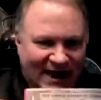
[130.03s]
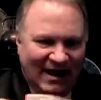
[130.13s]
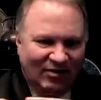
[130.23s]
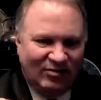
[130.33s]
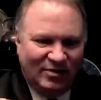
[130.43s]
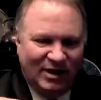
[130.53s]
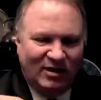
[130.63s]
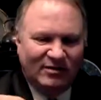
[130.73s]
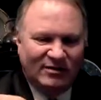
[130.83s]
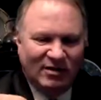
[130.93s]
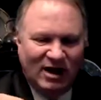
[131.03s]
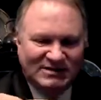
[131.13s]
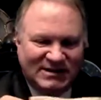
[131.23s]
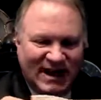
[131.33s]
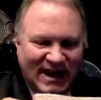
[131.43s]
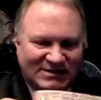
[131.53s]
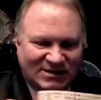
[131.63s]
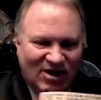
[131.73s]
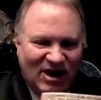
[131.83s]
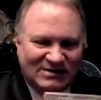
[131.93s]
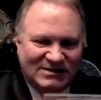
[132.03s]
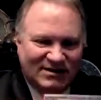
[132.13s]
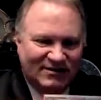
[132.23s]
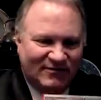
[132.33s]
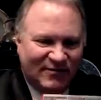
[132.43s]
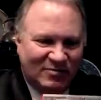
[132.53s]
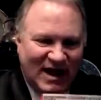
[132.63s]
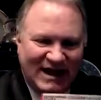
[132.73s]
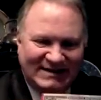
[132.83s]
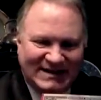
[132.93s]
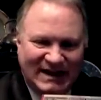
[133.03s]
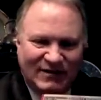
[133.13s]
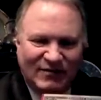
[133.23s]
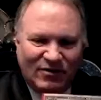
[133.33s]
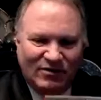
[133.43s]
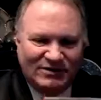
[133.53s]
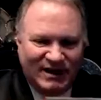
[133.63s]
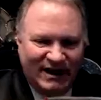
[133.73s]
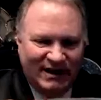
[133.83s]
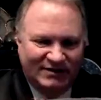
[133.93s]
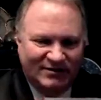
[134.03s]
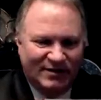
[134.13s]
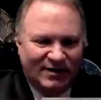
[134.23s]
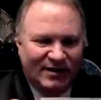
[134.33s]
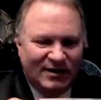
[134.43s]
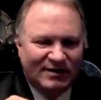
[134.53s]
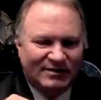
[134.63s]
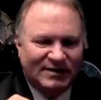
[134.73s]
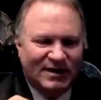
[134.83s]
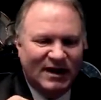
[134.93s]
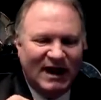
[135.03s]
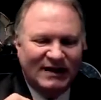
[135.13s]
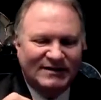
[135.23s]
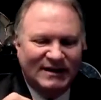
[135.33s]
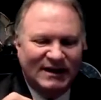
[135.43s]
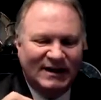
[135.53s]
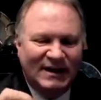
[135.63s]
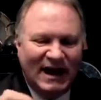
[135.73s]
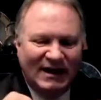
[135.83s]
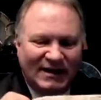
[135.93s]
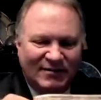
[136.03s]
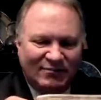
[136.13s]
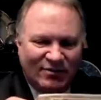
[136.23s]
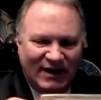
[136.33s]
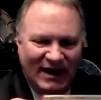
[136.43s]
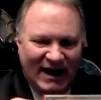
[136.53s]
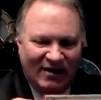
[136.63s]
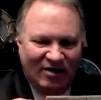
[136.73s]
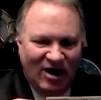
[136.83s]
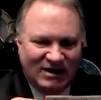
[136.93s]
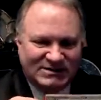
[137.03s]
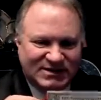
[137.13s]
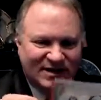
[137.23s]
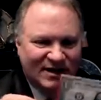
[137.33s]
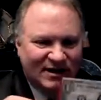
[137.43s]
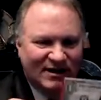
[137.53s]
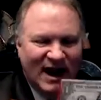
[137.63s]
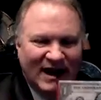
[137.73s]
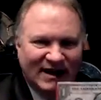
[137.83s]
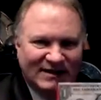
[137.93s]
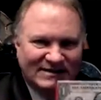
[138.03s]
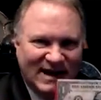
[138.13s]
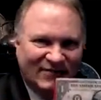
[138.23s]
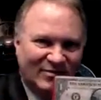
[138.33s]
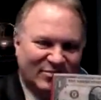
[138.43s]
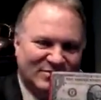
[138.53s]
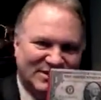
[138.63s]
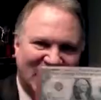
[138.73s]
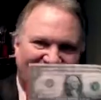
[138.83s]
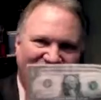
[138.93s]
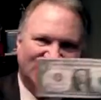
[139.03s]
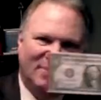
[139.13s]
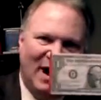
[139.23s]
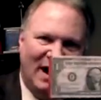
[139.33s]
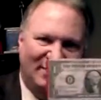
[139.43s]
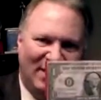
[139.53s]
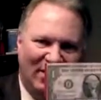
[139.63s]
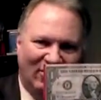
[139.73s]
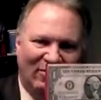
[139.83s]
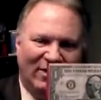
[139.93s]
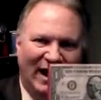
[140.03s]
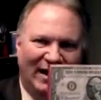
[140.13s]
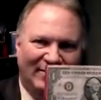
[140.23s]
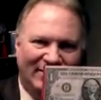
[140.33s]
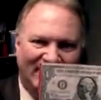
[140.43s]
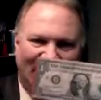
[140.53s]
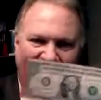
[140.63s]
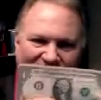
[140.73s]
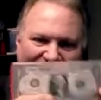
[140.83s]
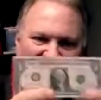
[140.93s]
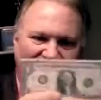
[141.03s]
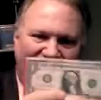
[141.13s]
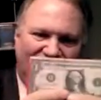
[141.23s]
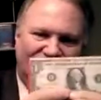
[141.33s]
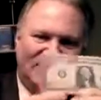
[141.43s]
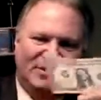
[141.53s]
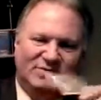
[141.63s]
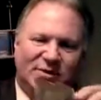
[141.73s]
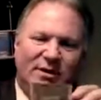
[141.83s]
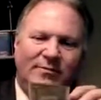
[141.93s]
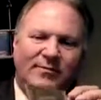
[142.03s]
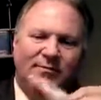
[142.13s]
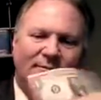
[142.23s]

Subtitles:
Dollar bill has lost from 1913 to 1993, had lost 97% of its buying power, okay? Now, let me put it this way.